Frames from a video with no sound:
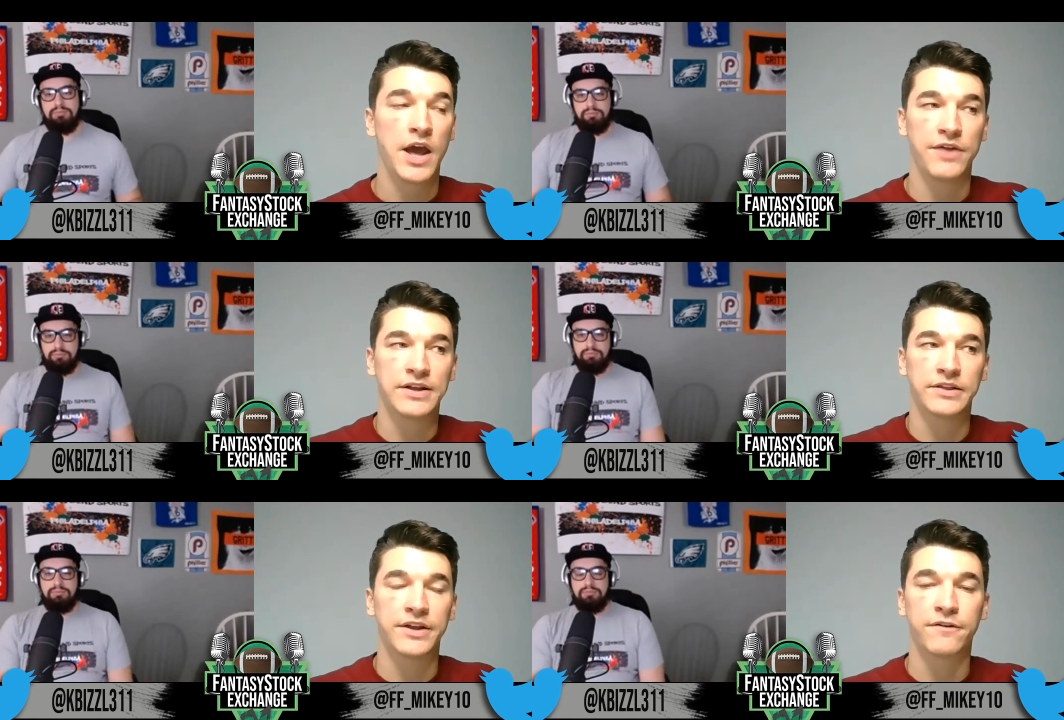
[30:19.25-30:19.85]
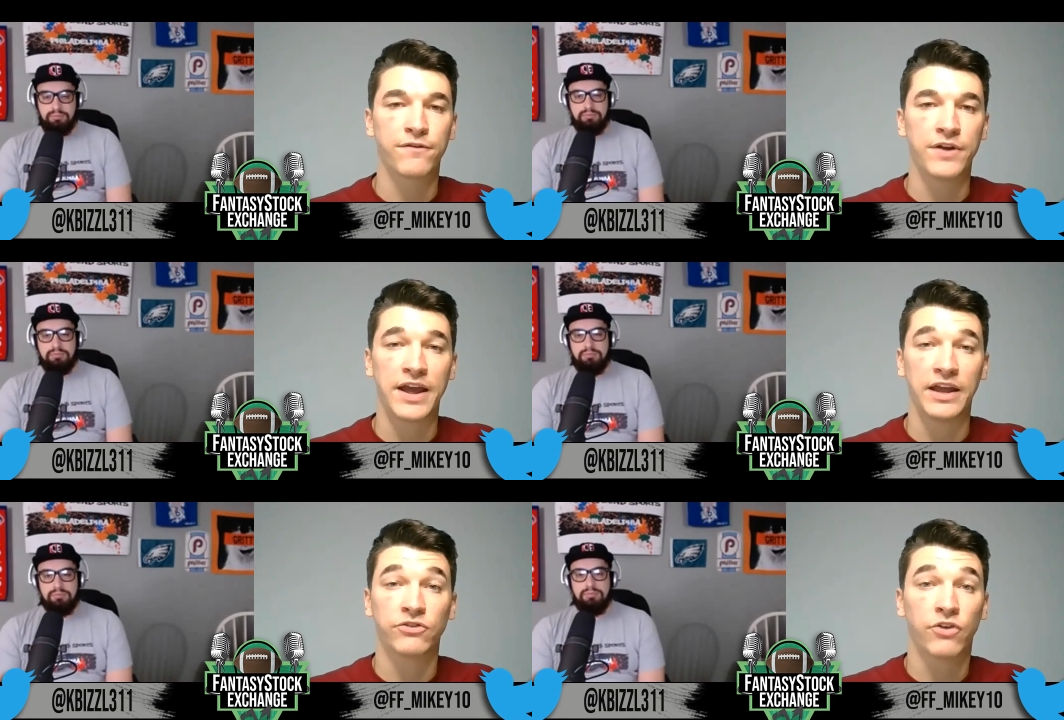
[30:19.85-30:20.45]
Speaker 1: I think Leonard
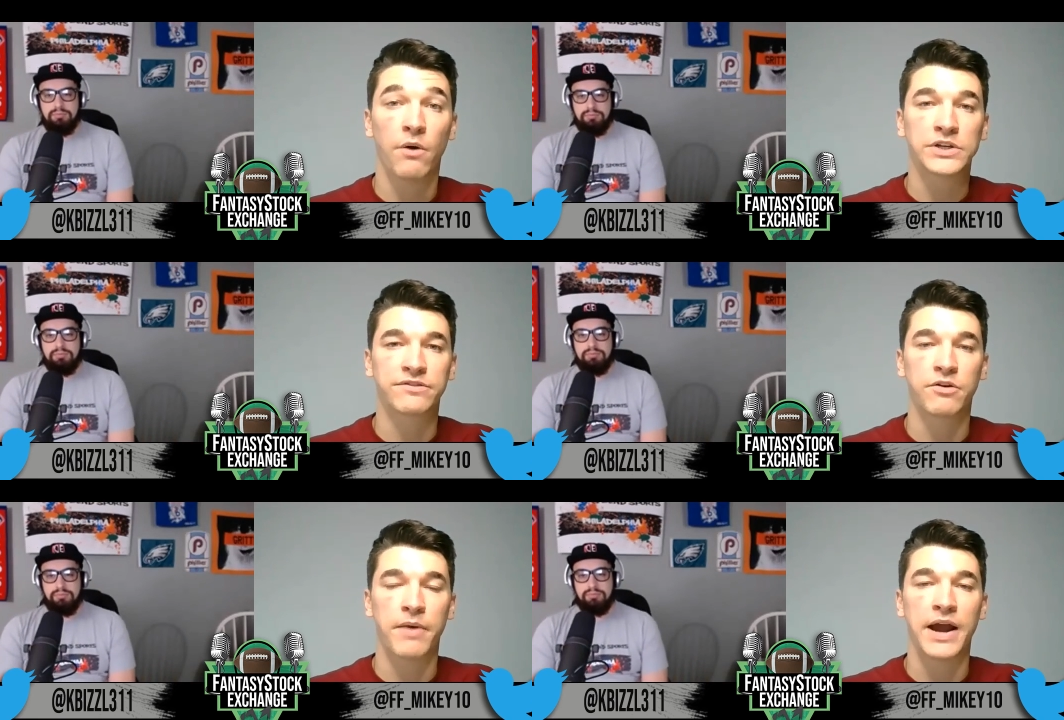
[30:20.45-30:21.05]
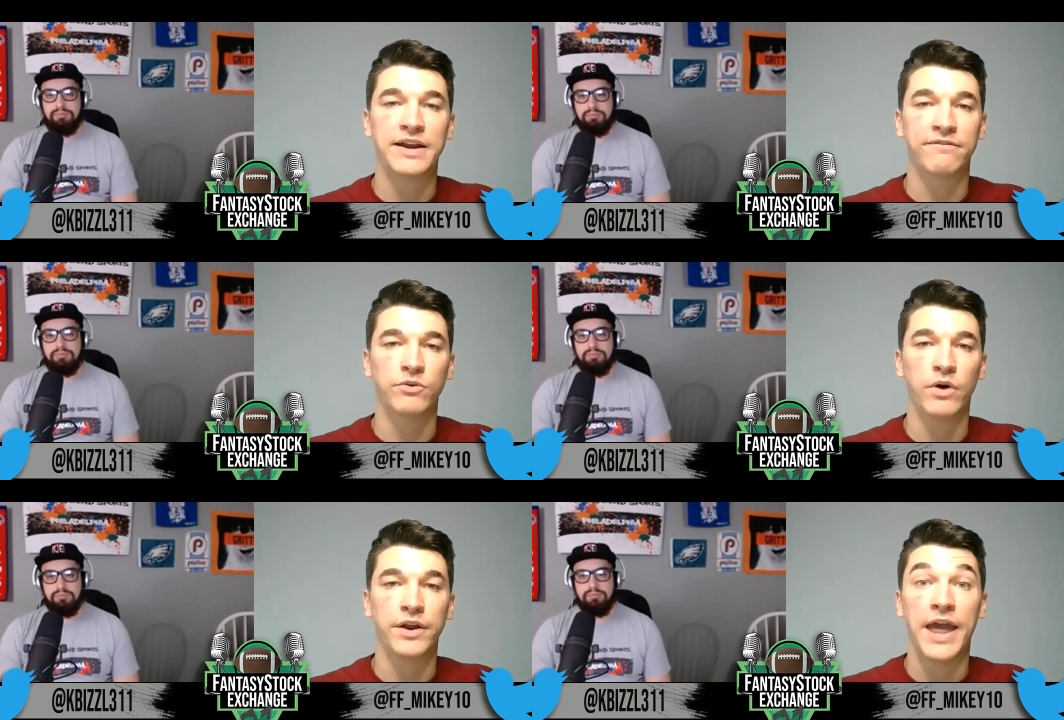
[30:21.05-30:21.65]
Fournette is going to remind
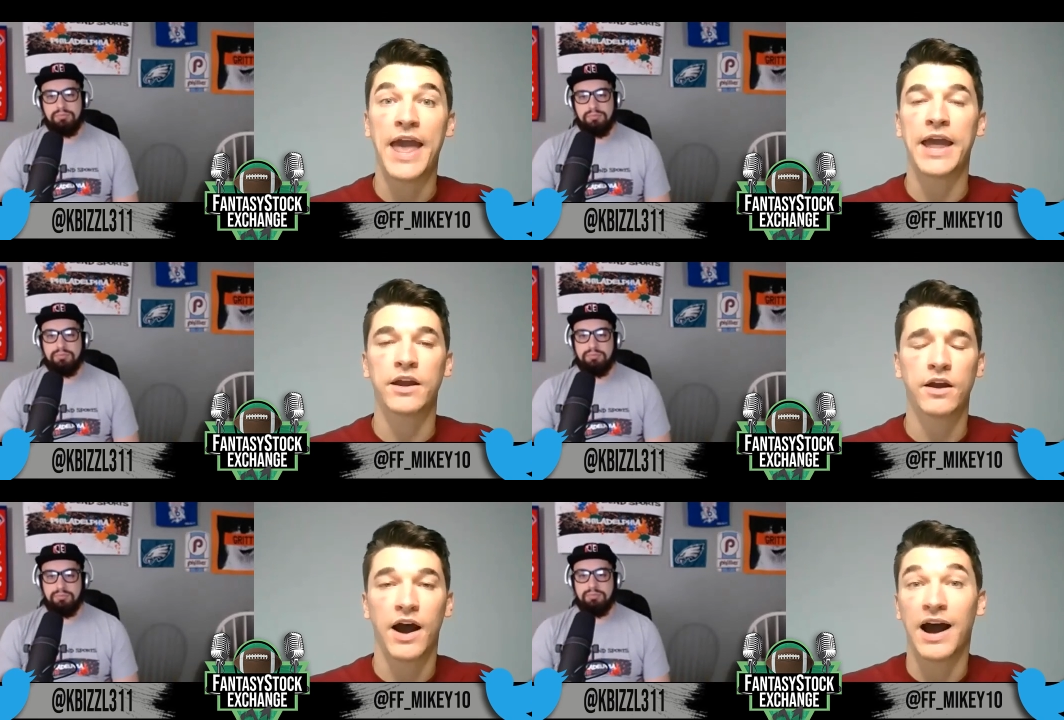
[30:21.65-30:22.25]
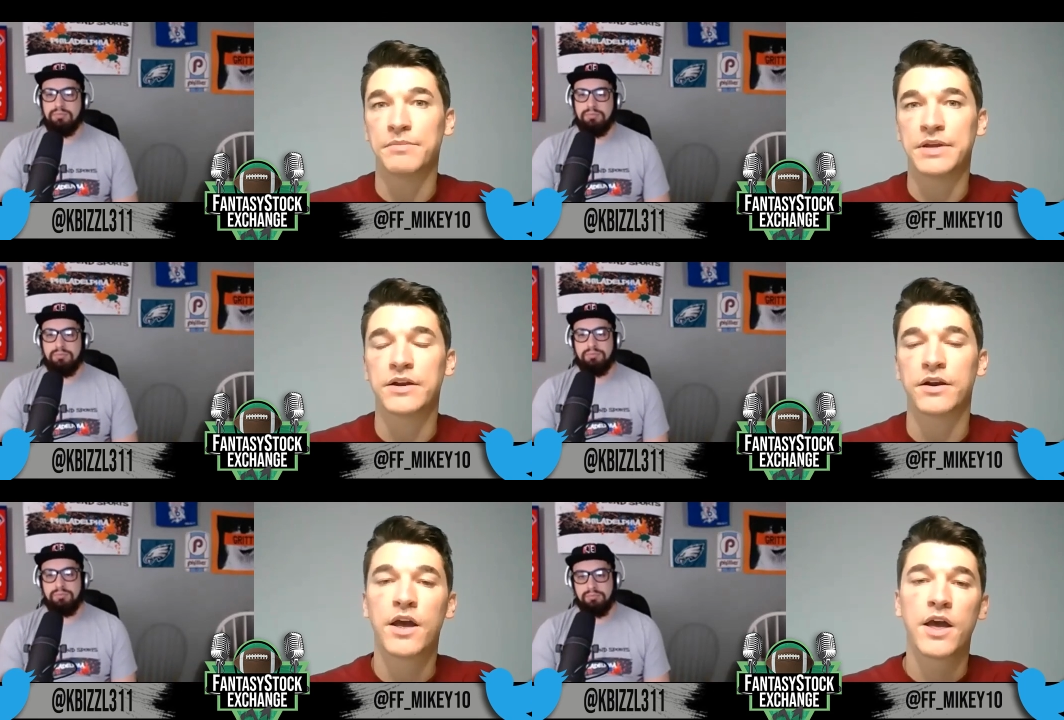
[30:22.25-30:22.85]
everyone, hey, I'm
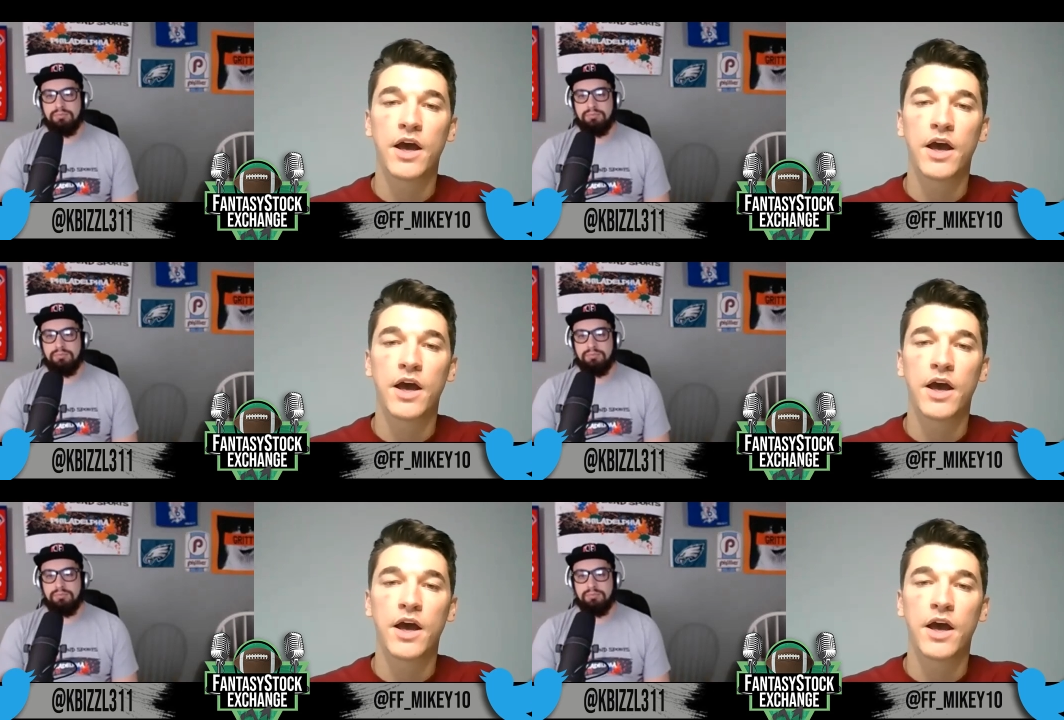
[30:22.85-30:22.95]
here.